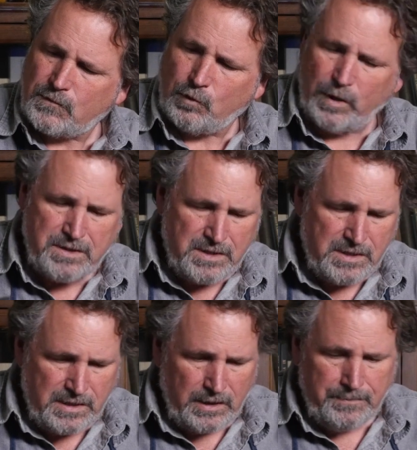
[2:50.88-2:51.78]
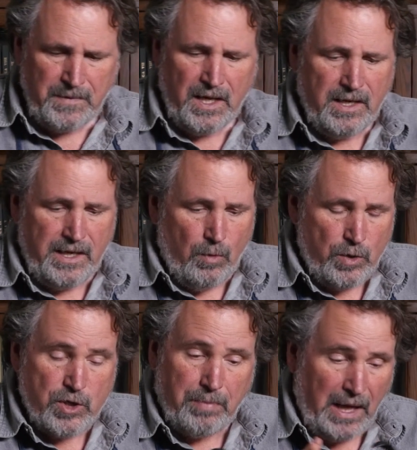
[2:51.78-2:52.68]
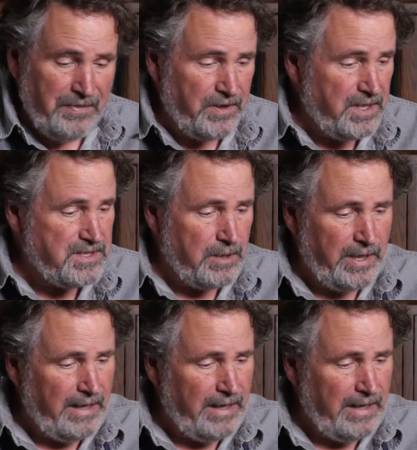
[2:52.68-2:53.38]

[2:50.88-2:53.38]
Great detailing. Now, when you bought these, they would